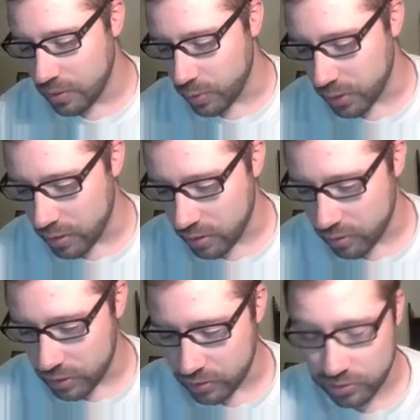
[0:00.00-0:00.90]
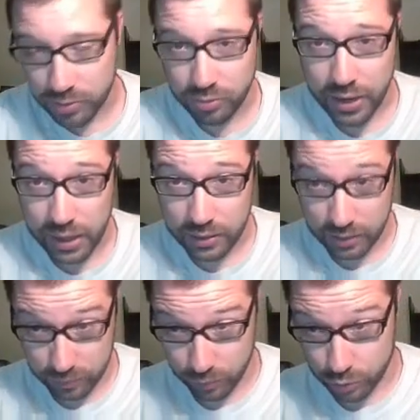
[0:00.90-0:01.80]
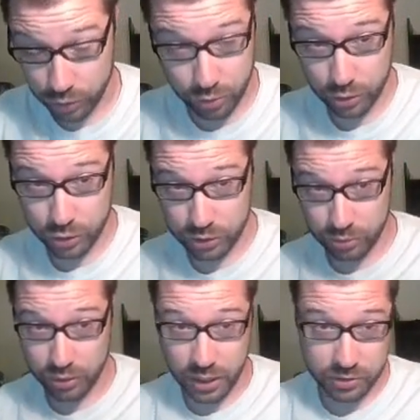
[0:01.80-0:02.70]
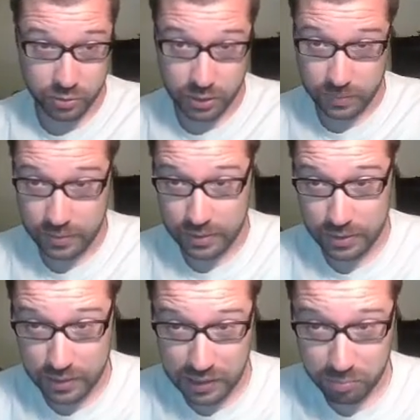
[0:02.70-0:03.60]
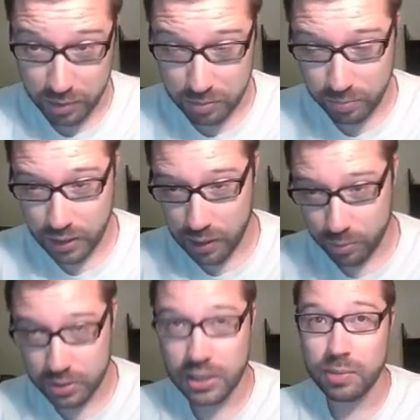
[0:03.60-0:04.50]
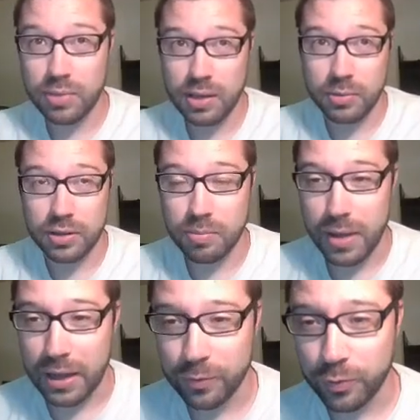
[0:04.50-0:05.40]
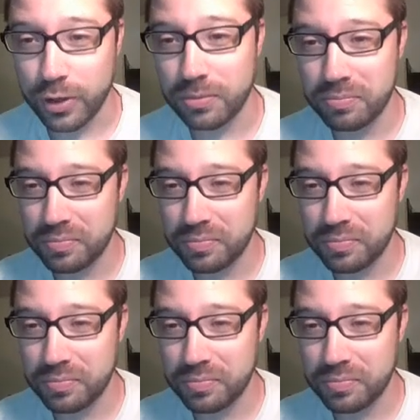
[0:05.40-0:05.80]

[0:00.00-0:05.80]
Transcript: with their creatures with Reality Inversion, or you just hold on to it. But being able to keep them on the back foot